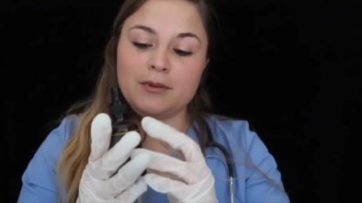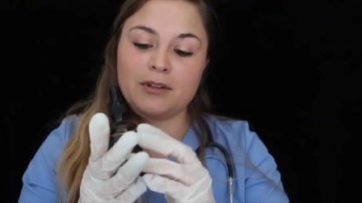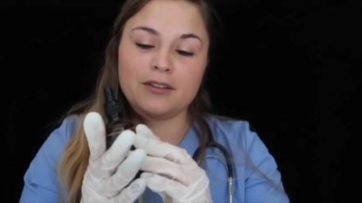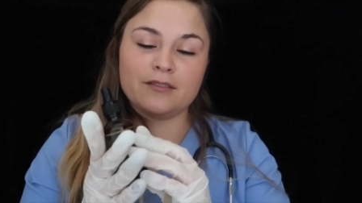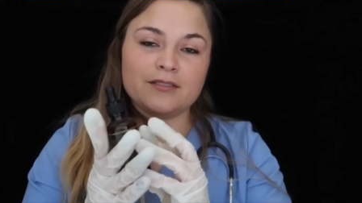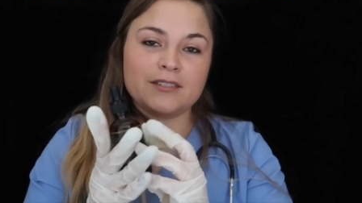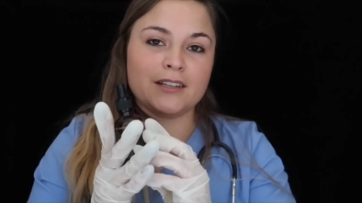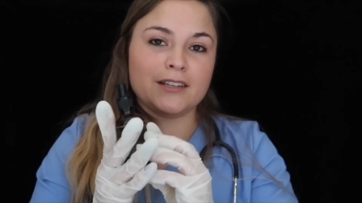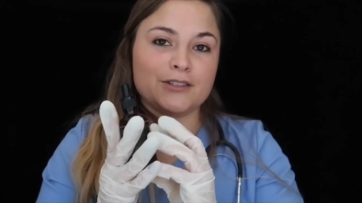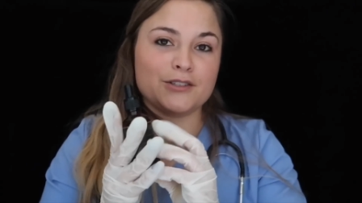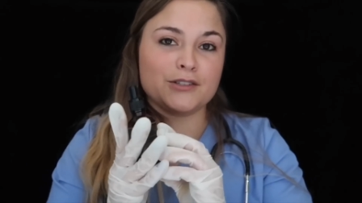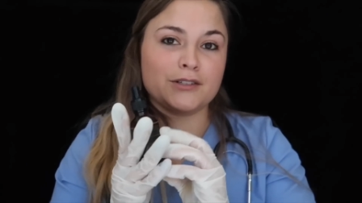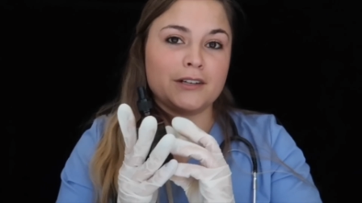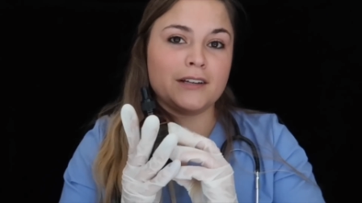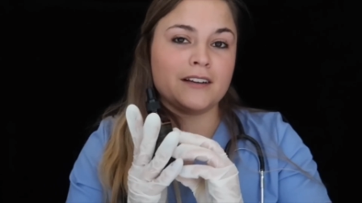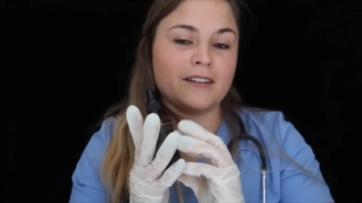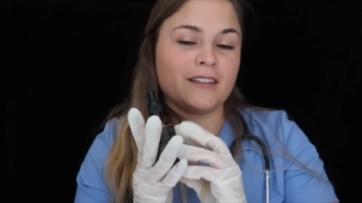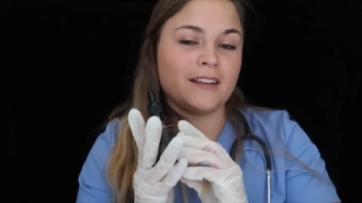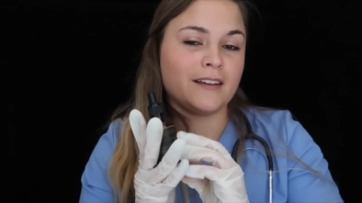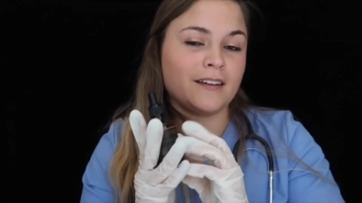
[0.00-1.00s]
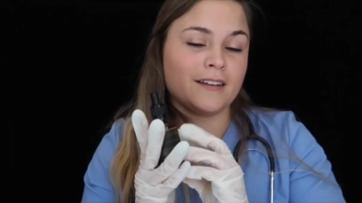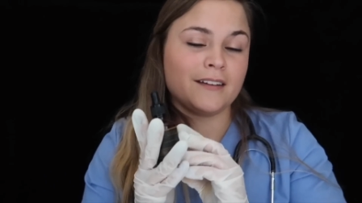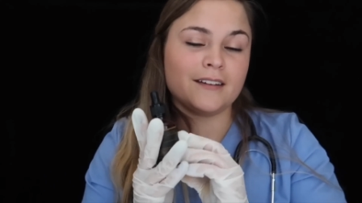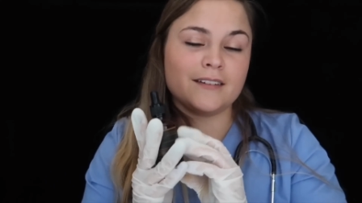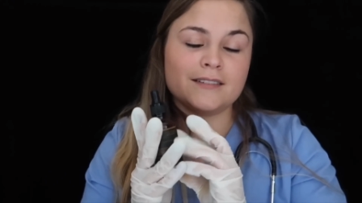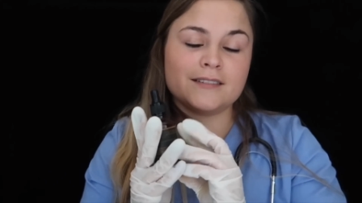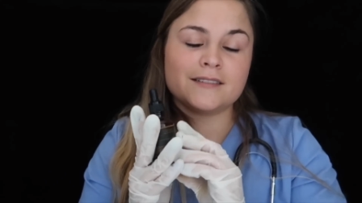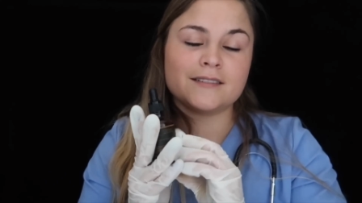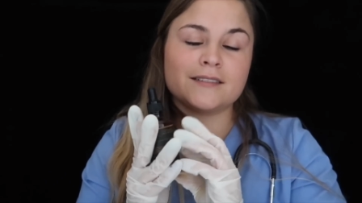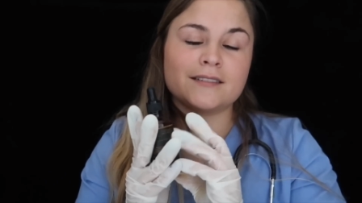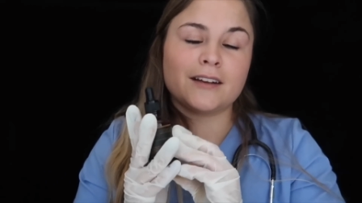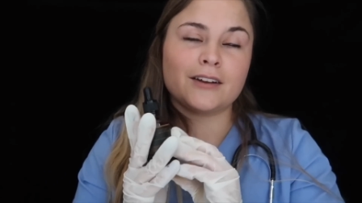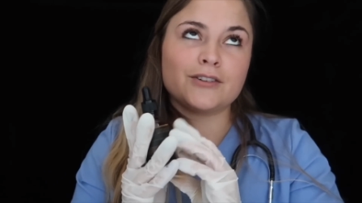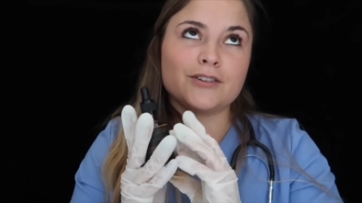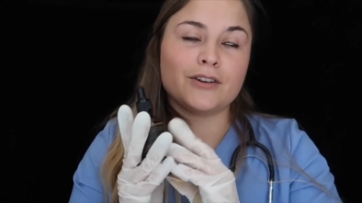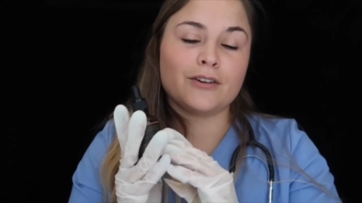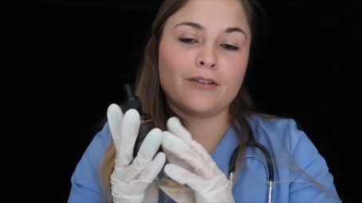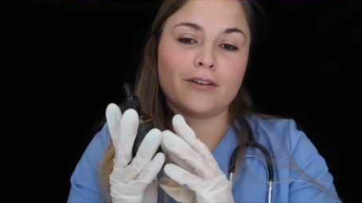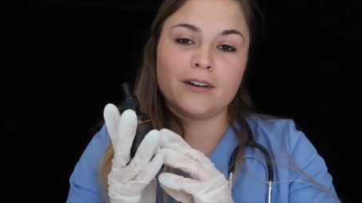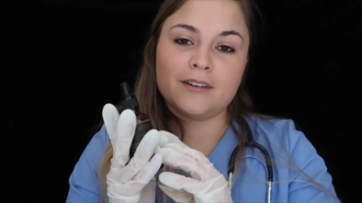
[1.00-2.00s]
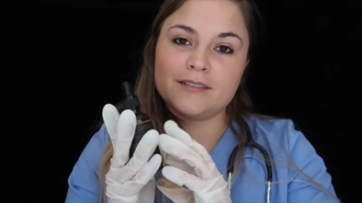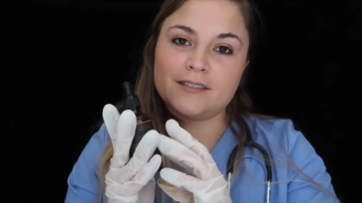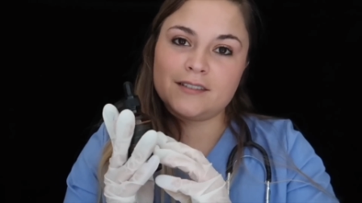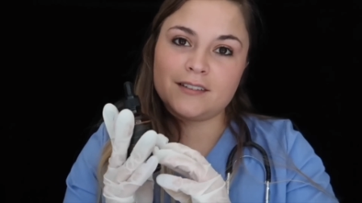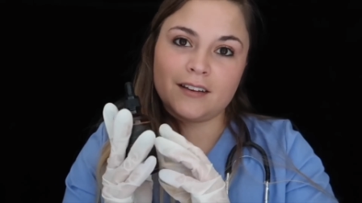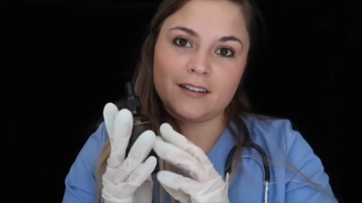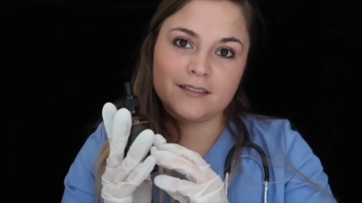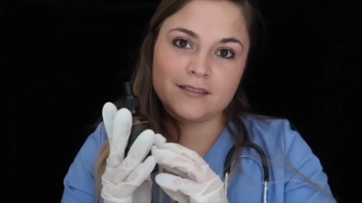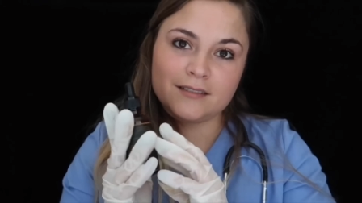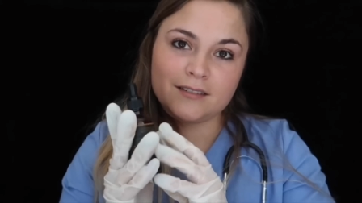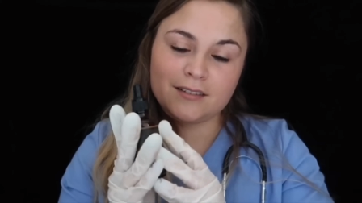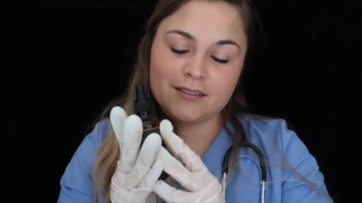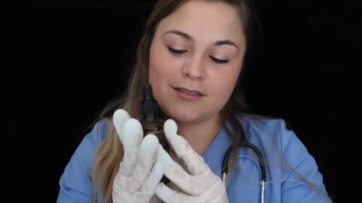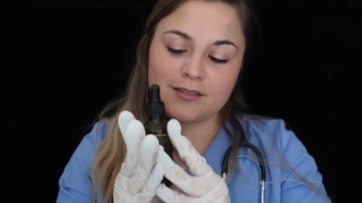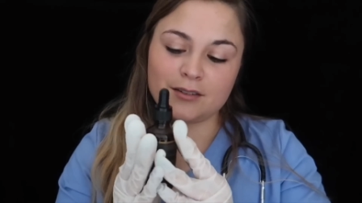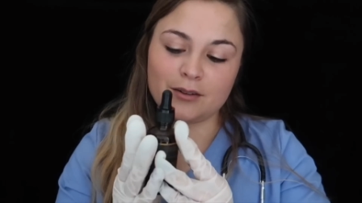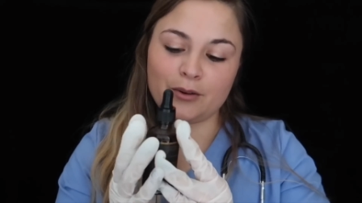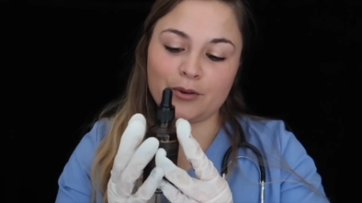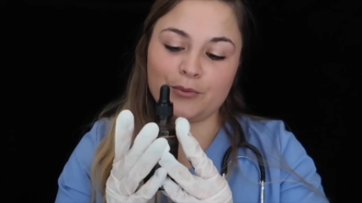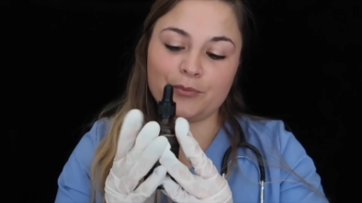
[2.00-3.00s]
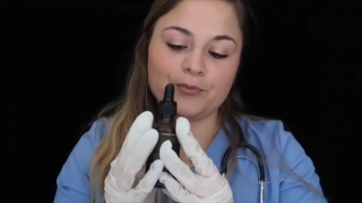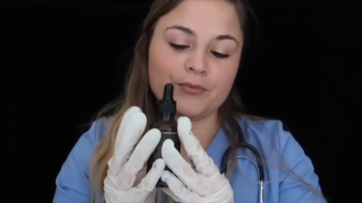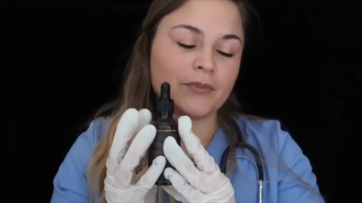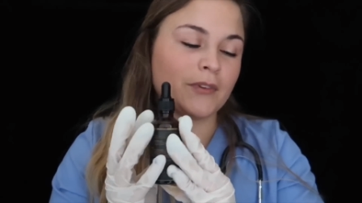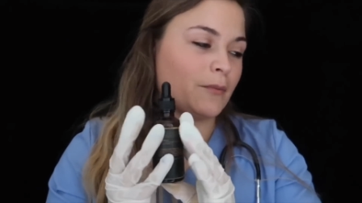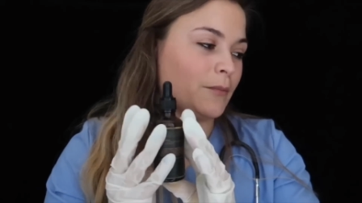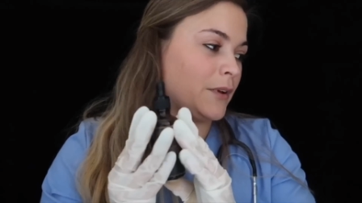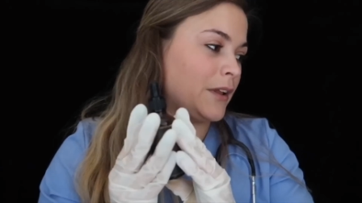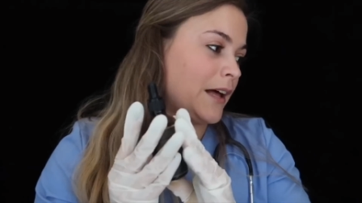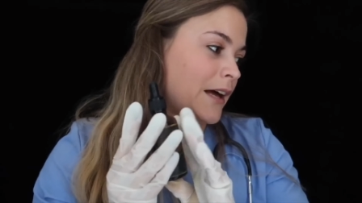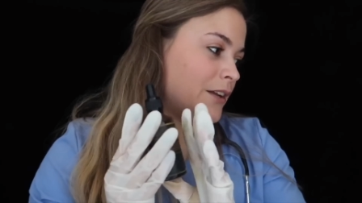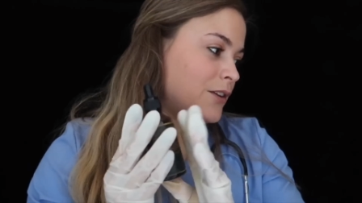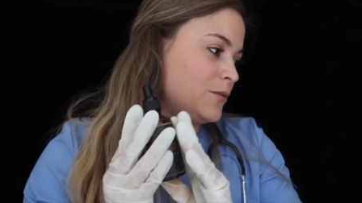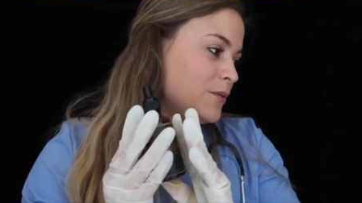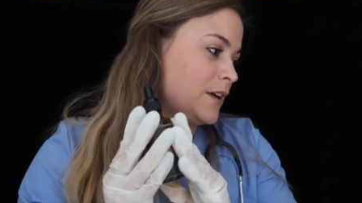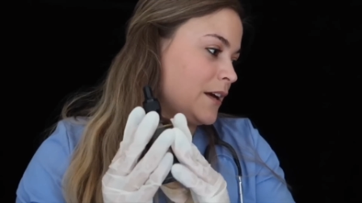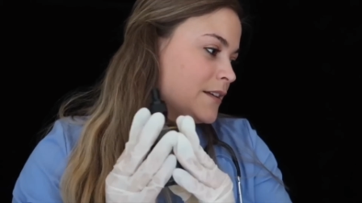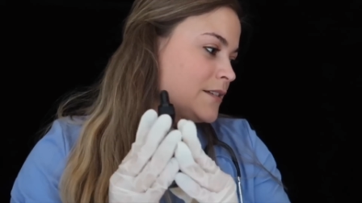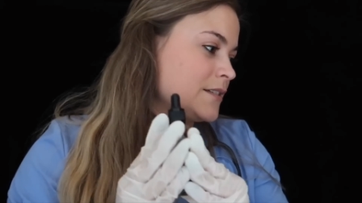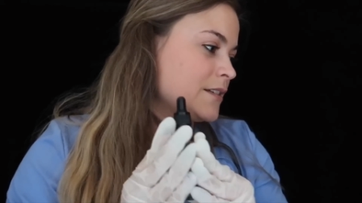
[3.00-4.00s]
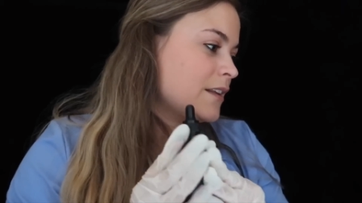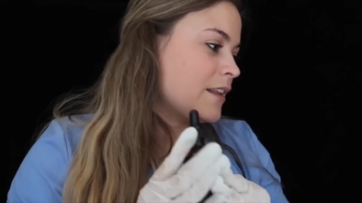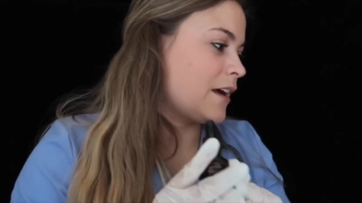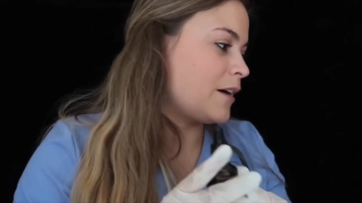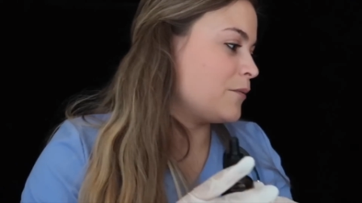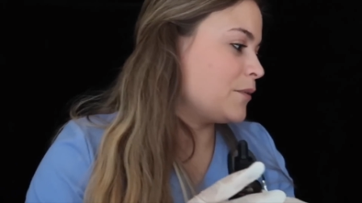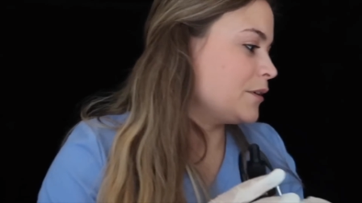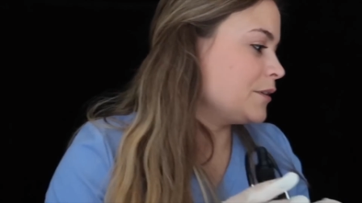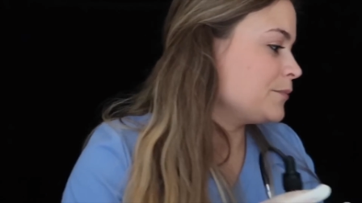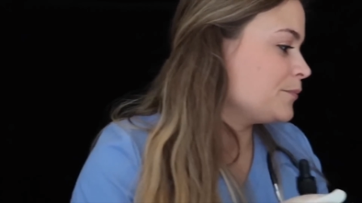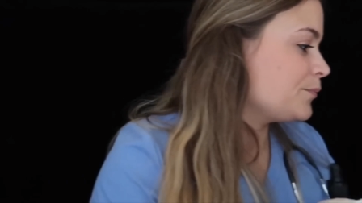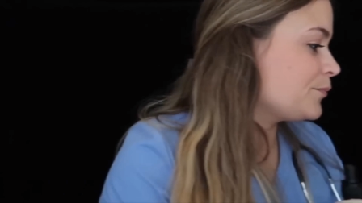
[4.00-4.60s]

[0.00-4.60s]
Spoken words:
the smell of tangerine. I think it is such a great scent. So I'm glad you guessed that